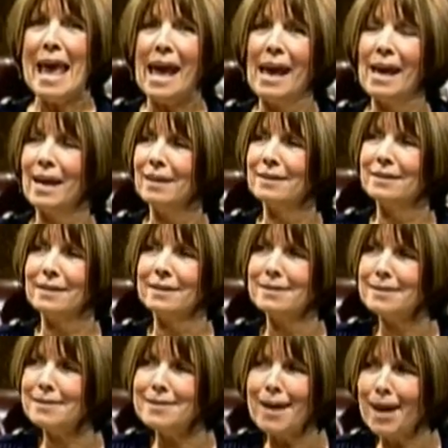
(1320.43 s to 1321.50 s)
and
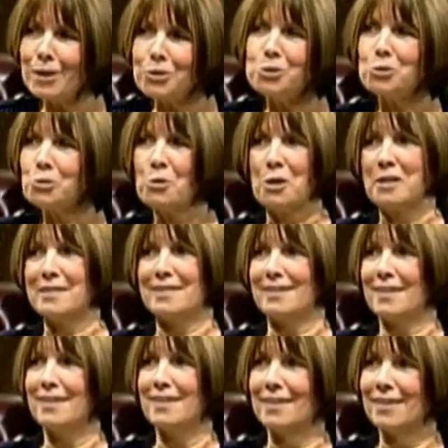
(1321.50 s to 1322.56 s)
it's not short.
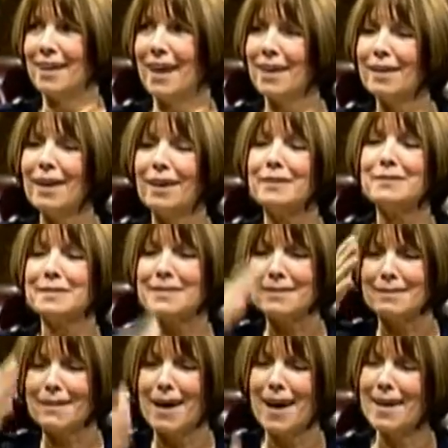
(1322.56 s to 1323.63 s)
I see
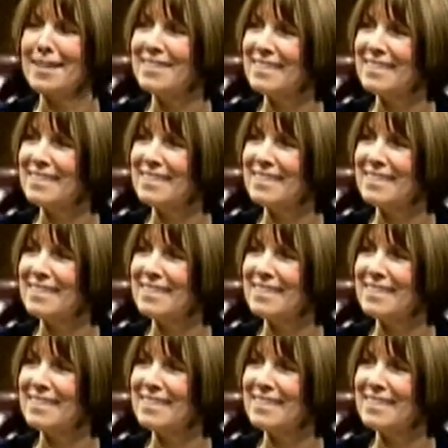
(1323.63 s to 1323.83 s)
a lot of